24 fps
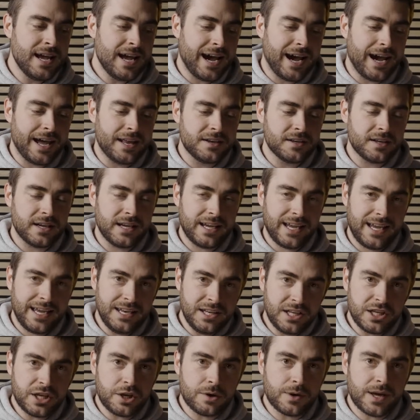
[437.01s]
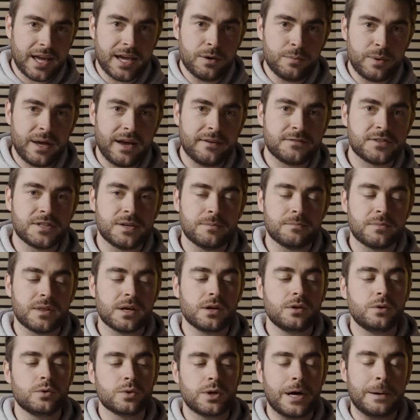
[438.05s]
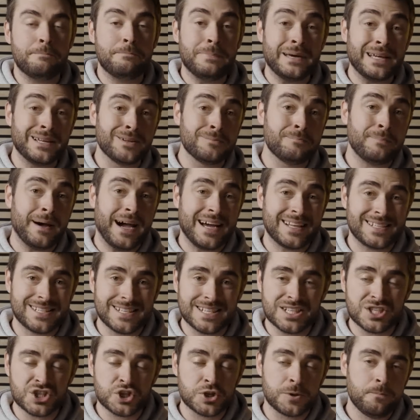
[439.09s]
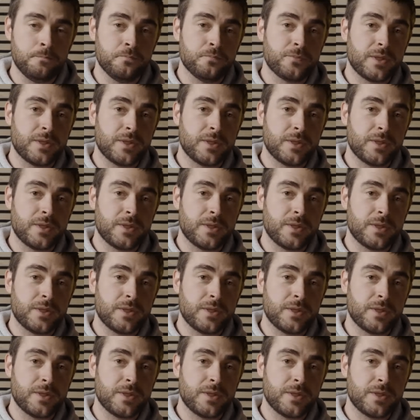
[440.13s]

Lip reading: And in the UK, we have something called a bill passage.